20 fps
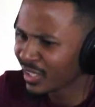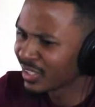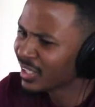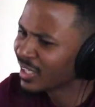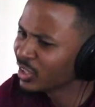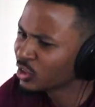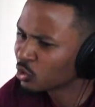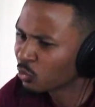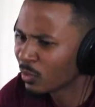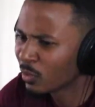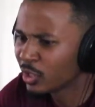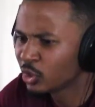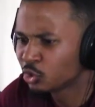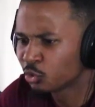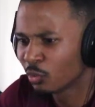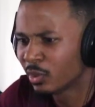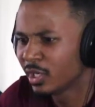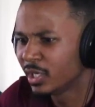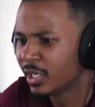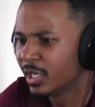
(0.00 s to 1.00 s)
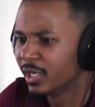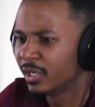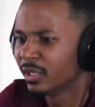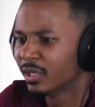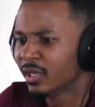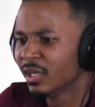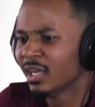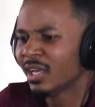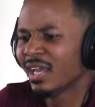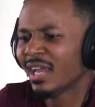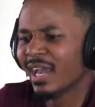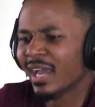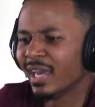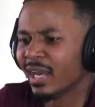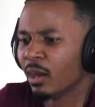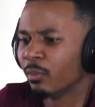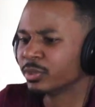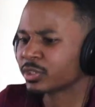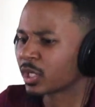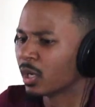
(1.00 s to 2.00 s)
Then 2020 hit,
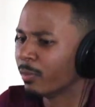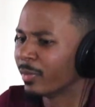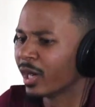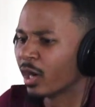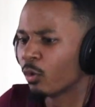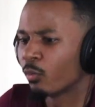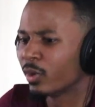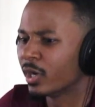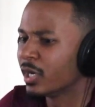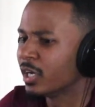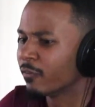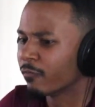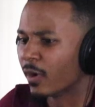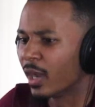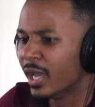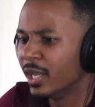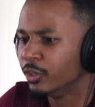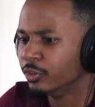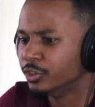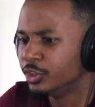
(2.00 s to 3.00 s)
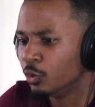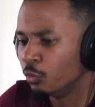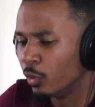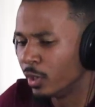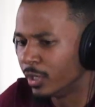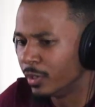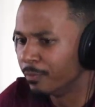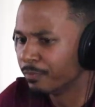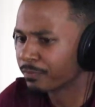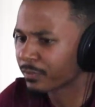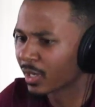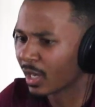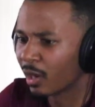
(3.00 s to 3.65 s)
and I was coming out with a different energy with it.